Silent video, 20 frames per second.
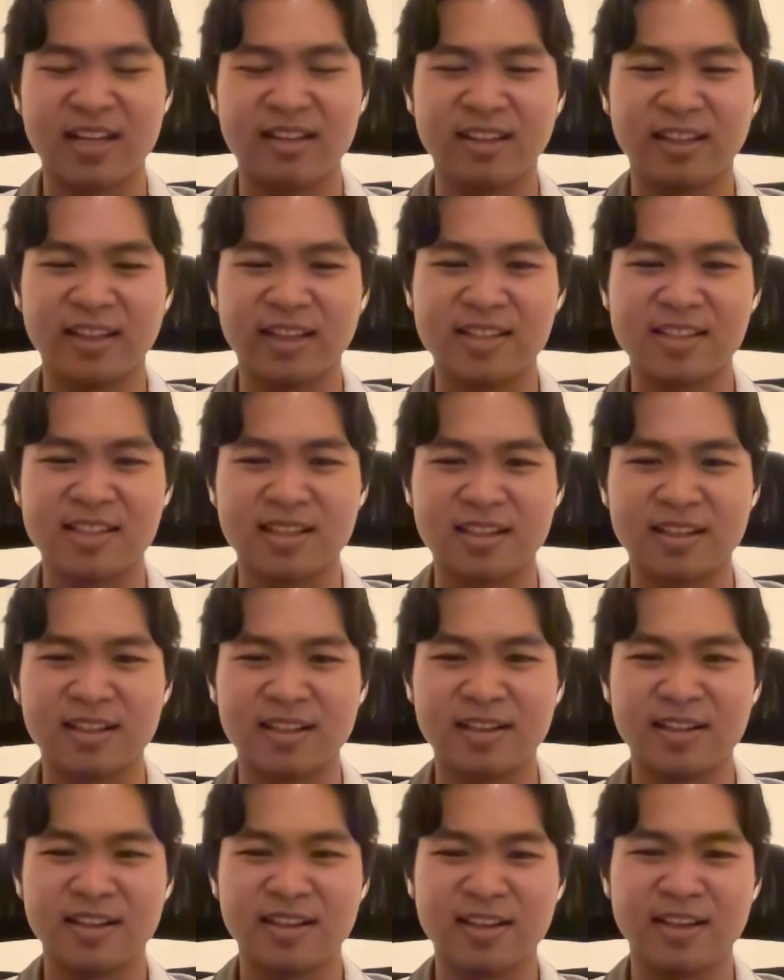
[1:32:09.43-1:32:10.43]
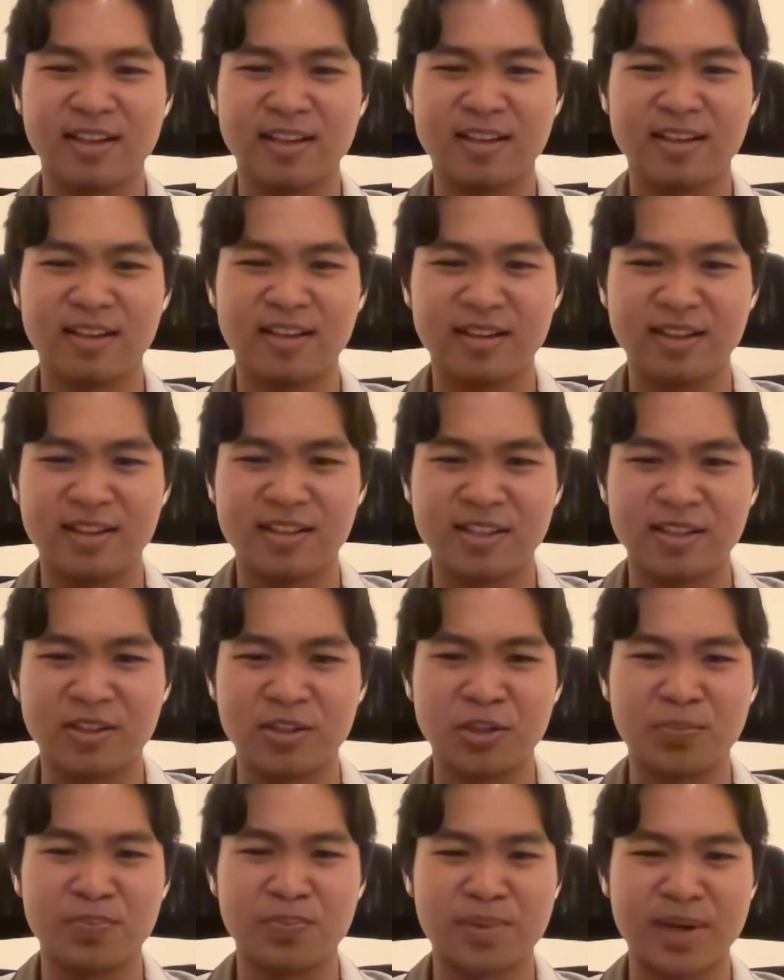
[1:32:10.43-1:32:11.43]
I think it's a good